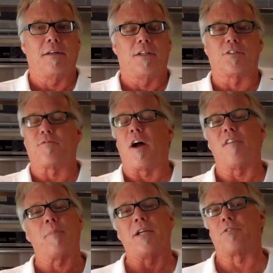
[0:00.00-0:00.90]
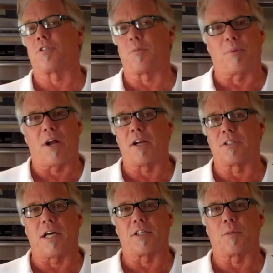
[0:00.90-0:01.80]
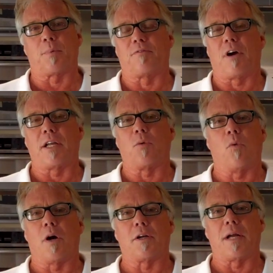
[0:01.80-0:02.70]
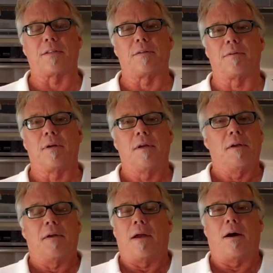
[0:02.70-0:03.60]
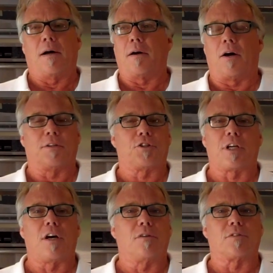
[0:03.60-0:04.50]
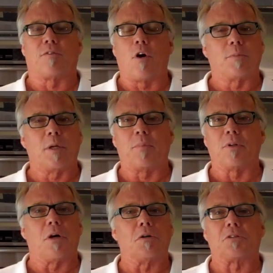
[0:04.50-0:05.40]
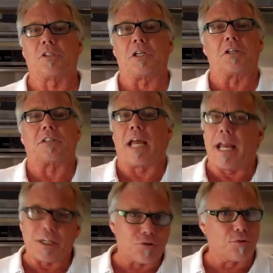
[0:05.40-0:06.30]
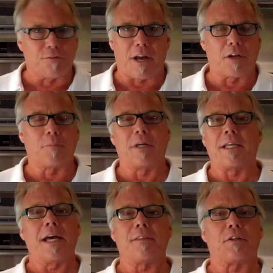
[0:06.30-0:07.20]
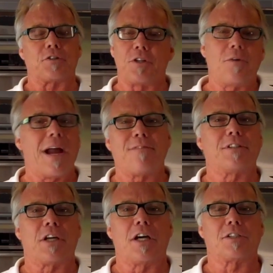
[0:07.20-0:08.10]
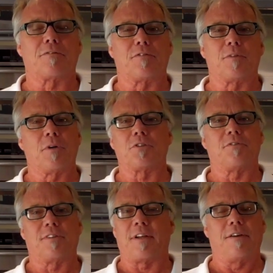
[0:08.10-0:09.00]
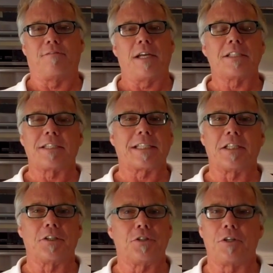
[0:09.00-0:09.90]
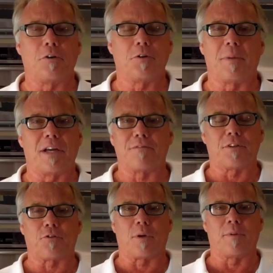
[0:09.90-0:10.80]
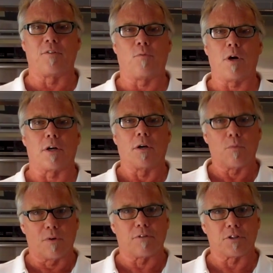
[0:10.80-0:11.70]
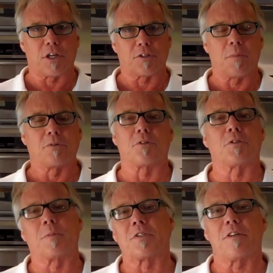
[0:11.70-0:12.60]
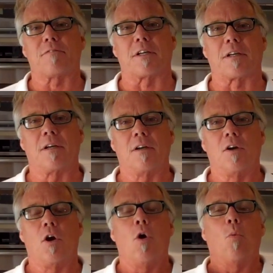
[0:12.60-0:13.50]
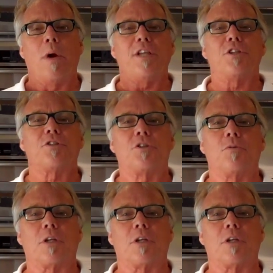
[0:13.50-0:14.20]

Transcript: There's 5 major suppliers out there providing water at on the shelves of Home Depot, Lowe's, Sears, Ace, True Value, but yet there's no advertising for the most advanced technology known to man for the treatment of water, reverse osmosis specific. We just do